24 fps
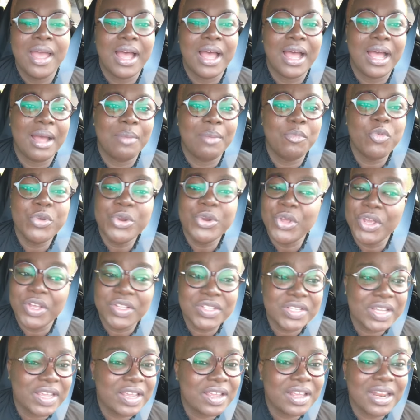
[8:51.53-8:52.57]
We know you're
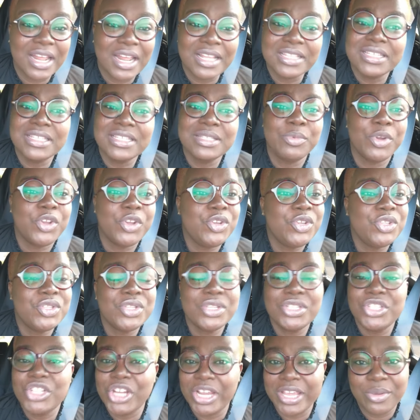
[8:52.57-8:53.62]
taking classes, but you need
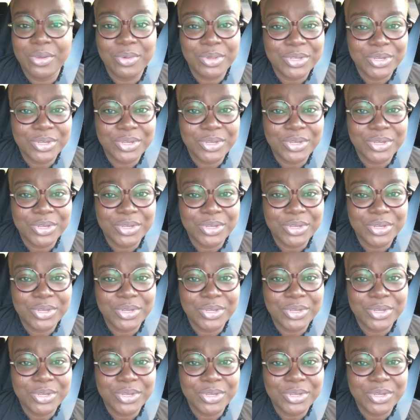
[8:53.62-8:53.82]
to check in